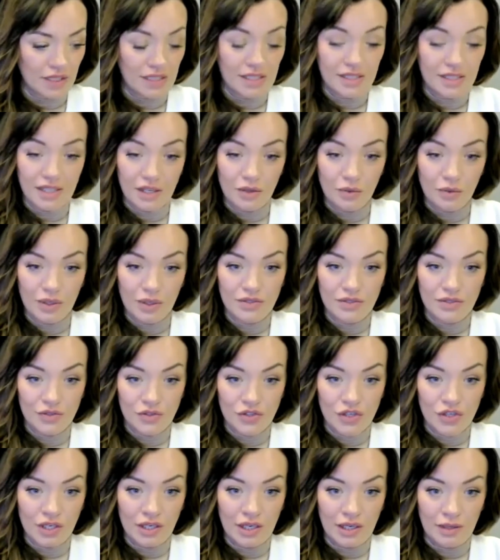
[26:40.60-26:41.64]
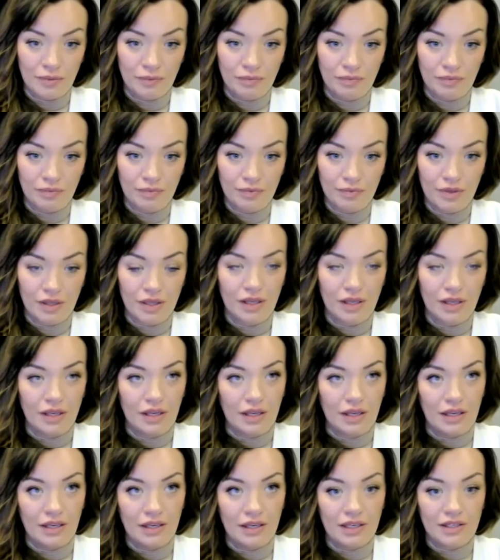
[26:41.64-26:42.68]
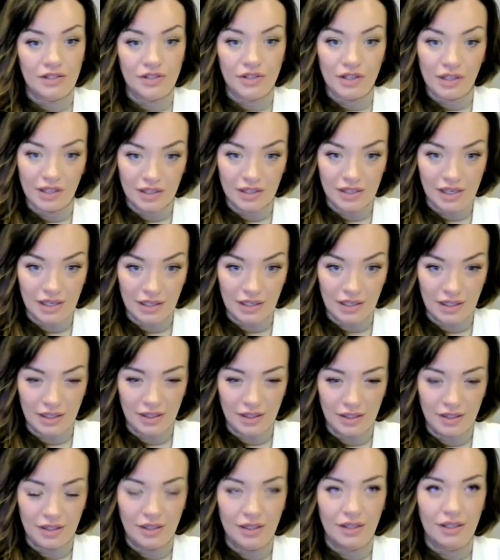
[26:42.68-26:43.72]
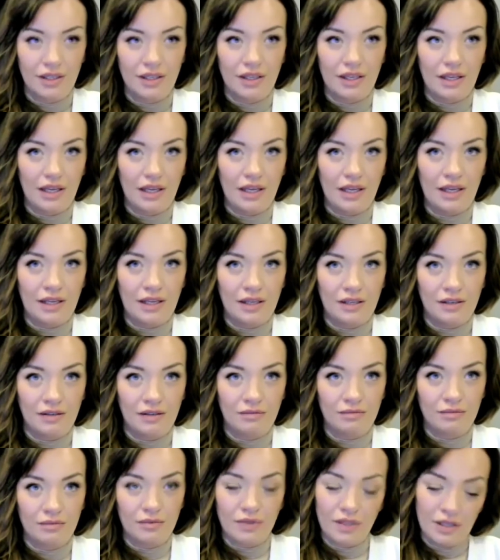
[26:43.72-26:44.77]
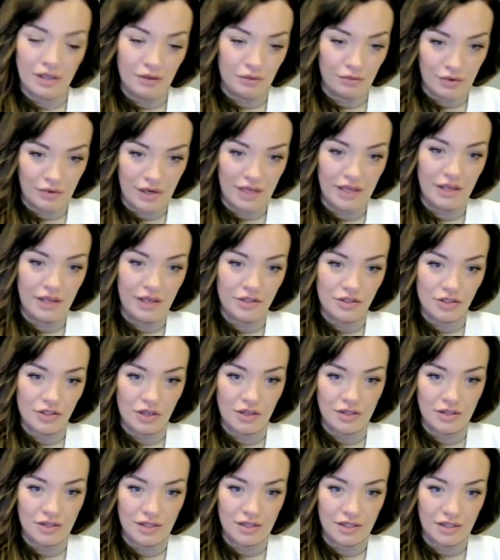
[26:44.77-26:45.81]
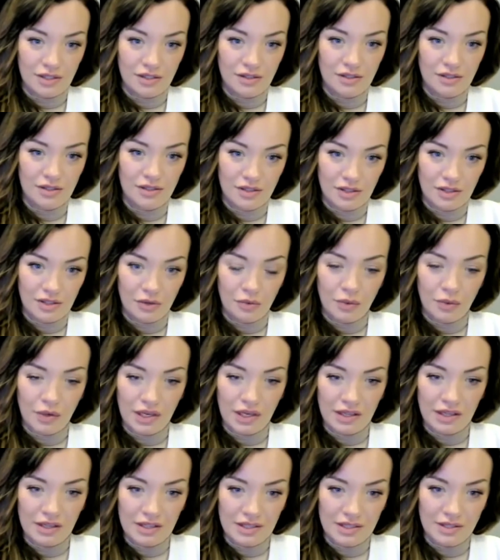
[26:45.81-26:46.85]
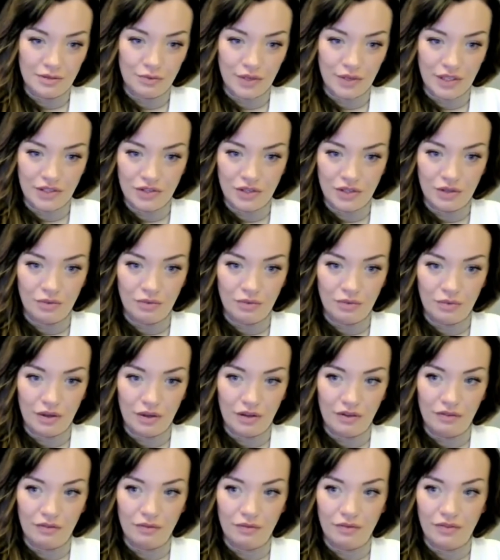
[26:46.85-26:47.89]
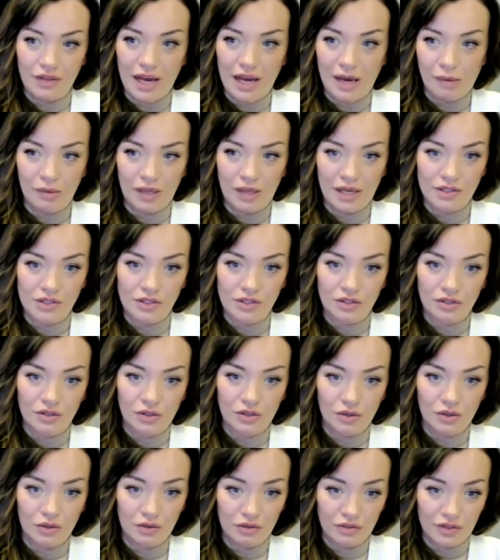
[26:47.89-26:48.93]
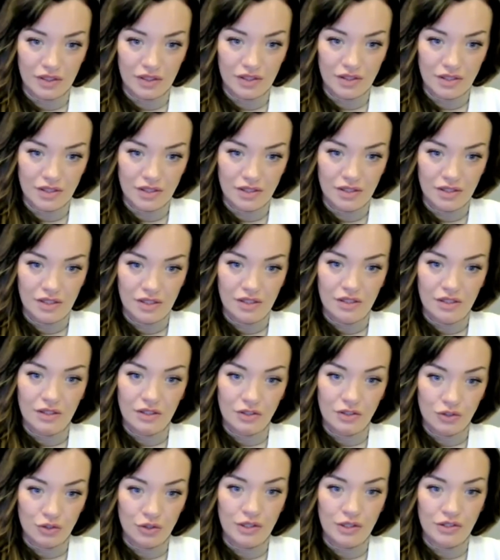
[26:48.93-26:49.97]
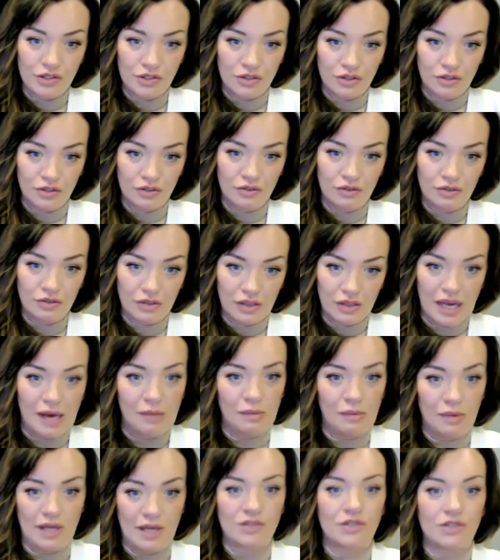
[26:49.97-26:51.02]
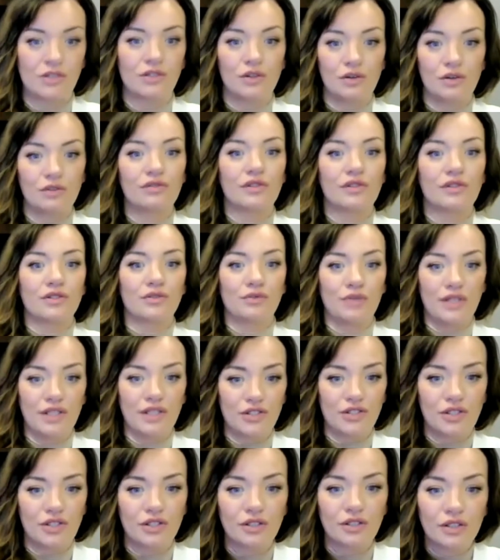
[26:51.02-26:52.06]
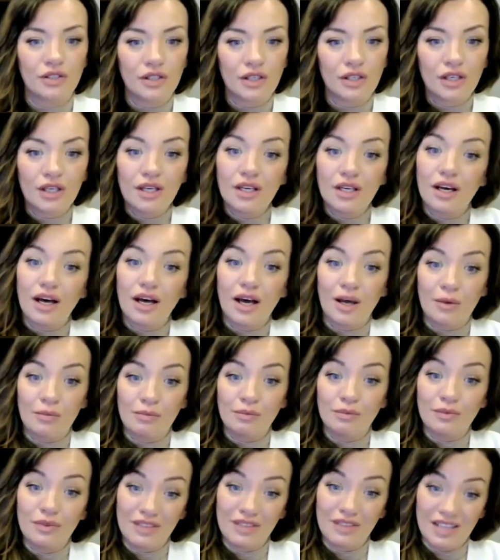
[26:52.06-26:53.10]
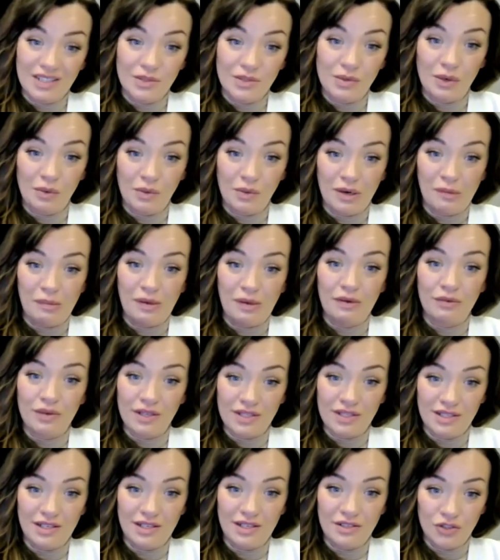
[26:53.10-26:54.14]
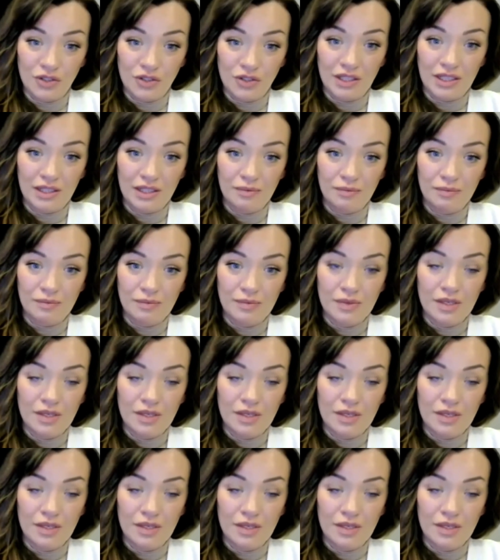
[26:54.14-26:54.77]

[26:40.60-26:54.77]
Southwest Virginia, in Eastern Kentucky, and right here in Charleston. So we're in this region of the Appalachian coalfields, the traditional Appalachian coalfields region. And that's where I want to be residentially.